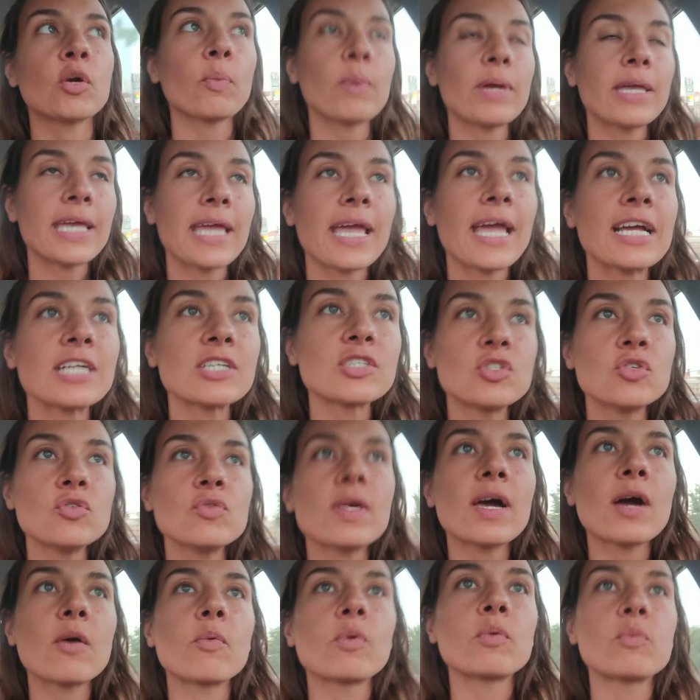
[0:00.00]
We can't do
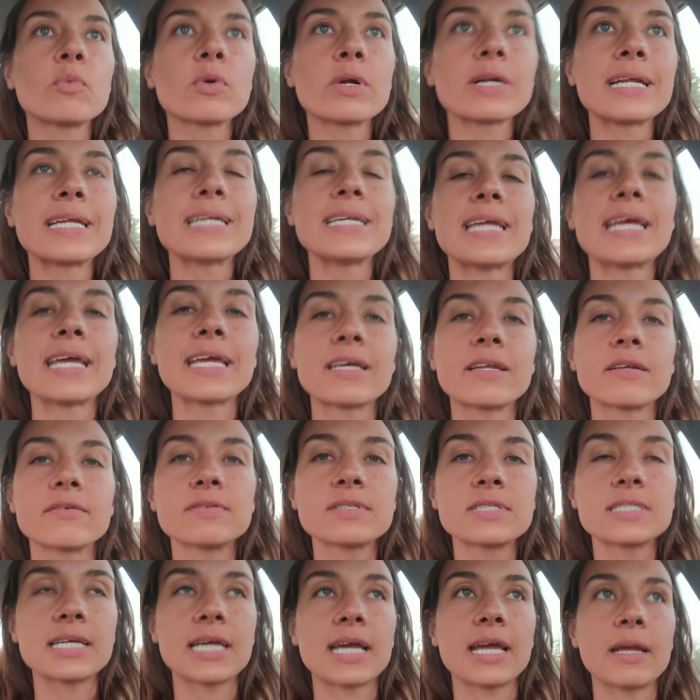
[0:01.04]
that when we're in a negative
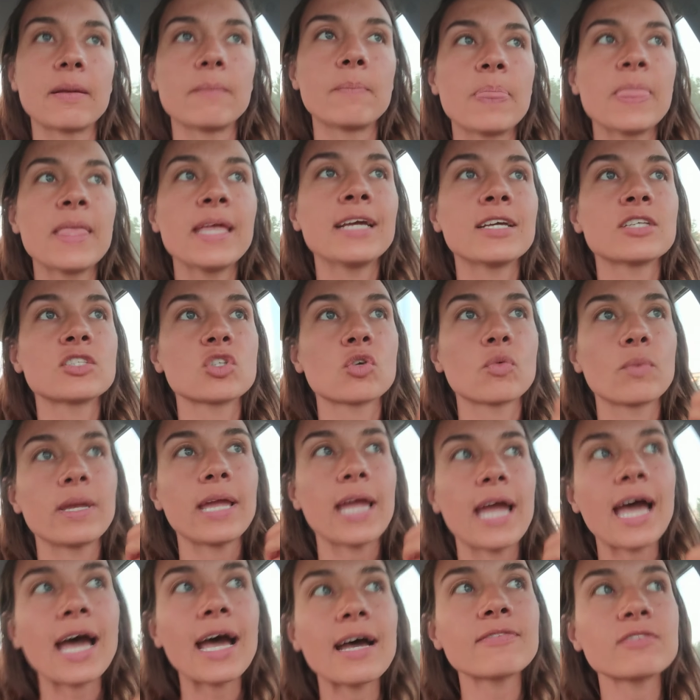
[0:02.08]
state. So we
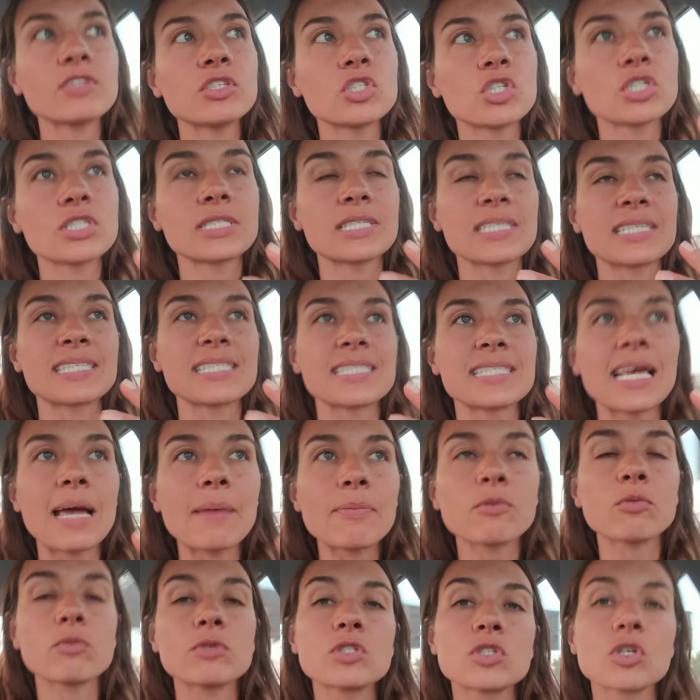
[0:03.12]
have to just
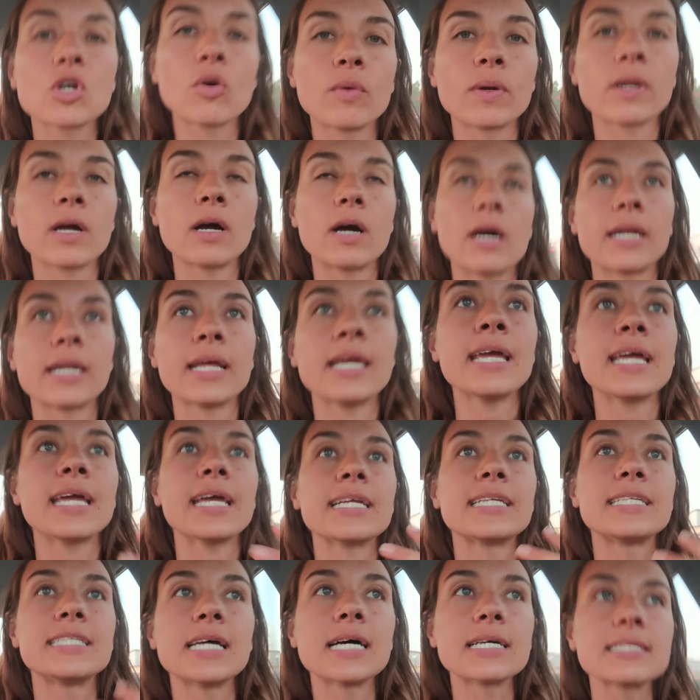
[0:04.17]
accept what's going on.
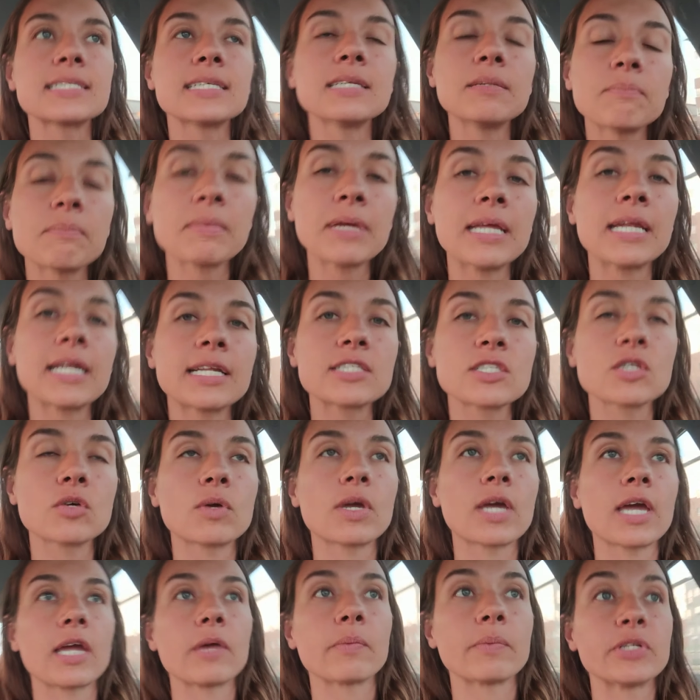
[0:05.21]
It doesn't mean it's
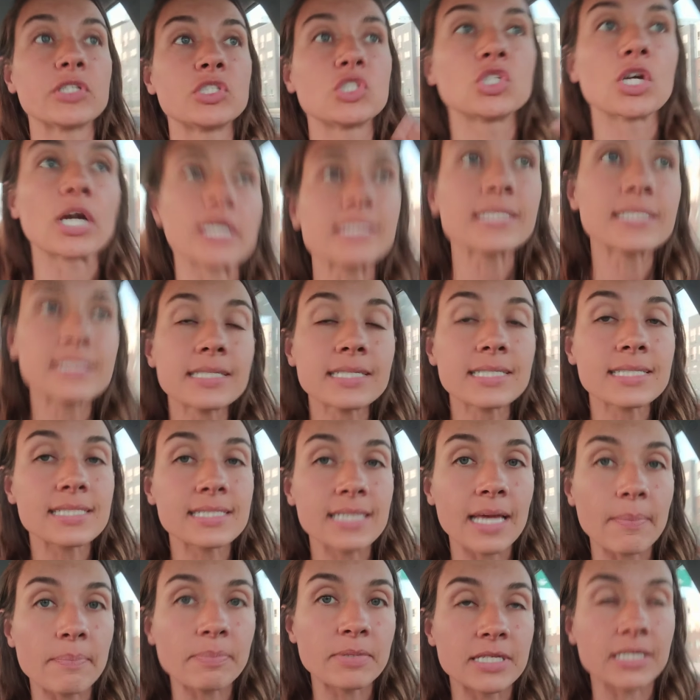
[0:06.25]
okay. We just
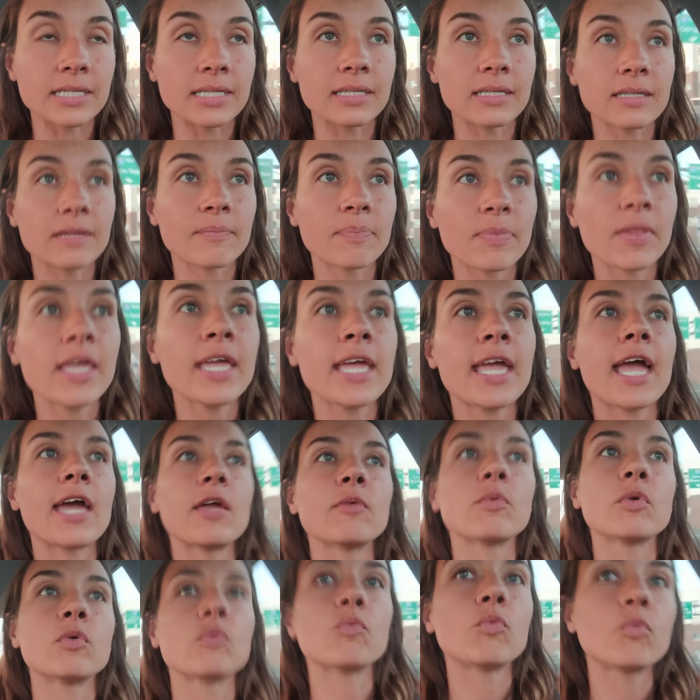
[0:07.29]
accept it.
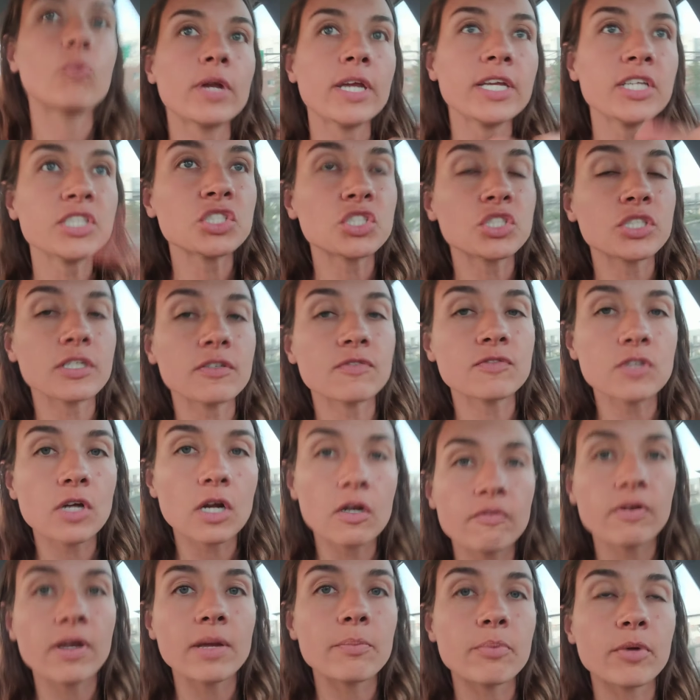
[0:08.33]
And when we shift
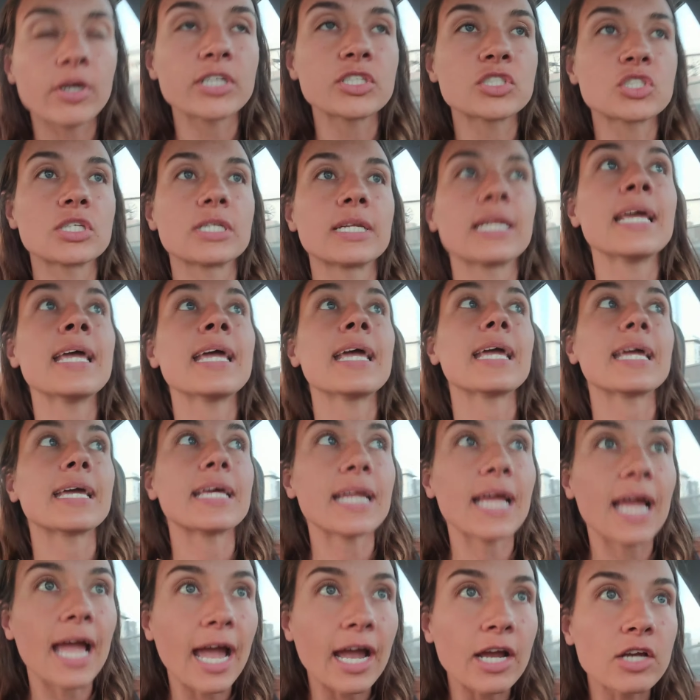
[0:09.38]
our vibration,
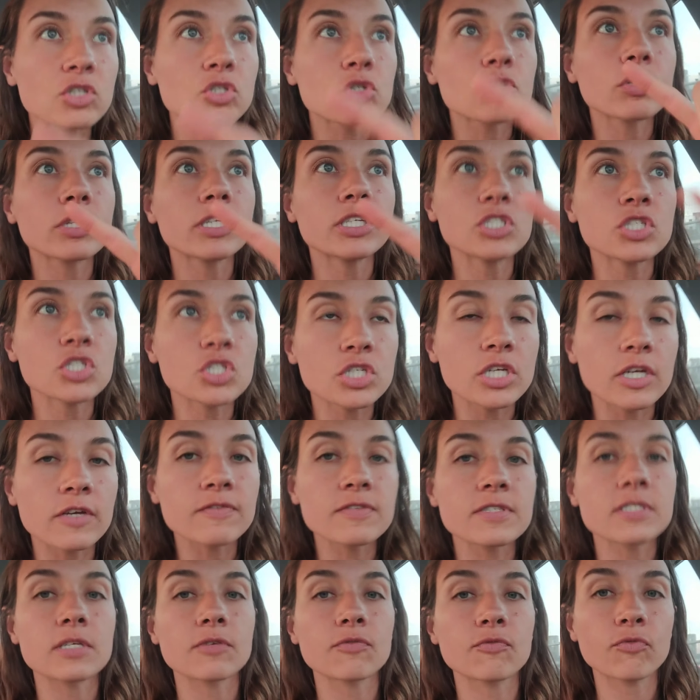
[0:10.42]
it actually
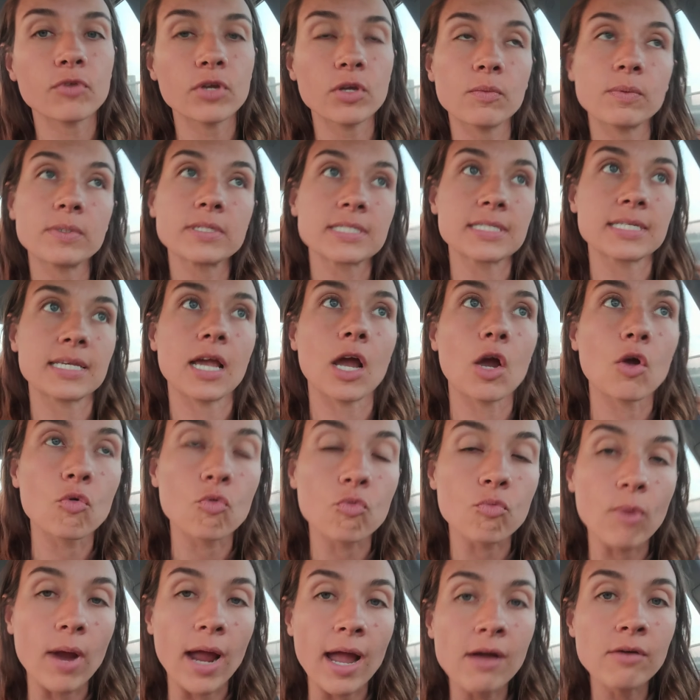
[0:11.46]
shifts the frequency
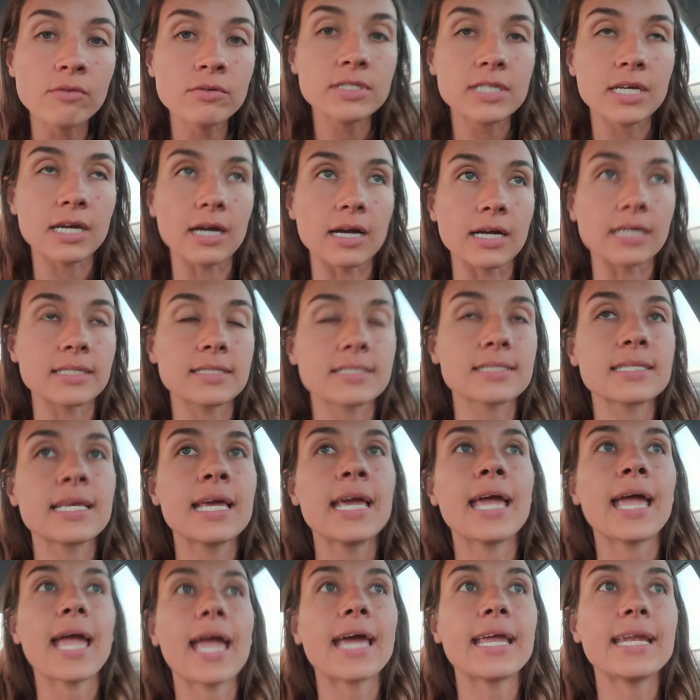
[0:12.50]
around us,
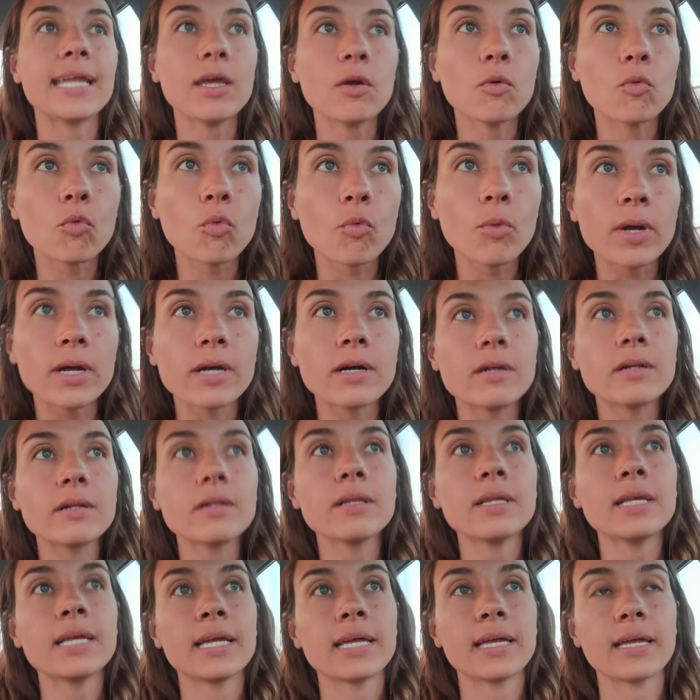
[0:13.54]
and it
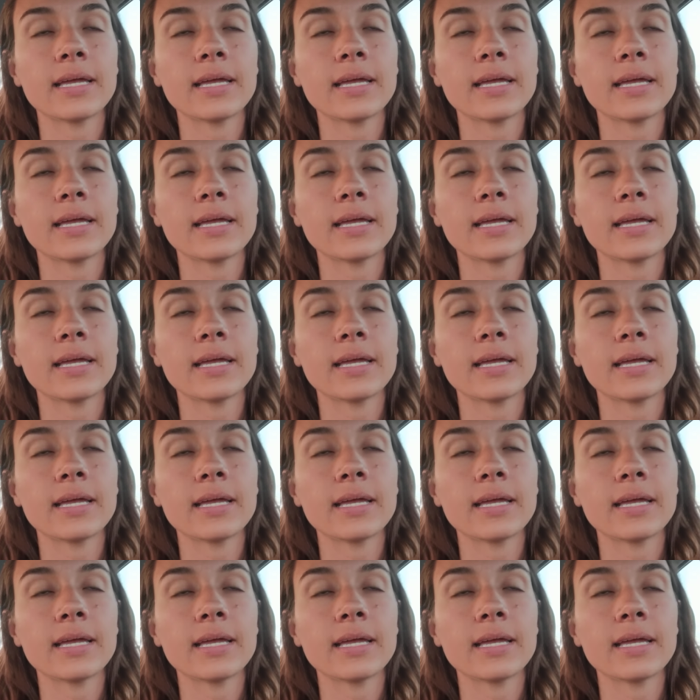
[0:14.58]
will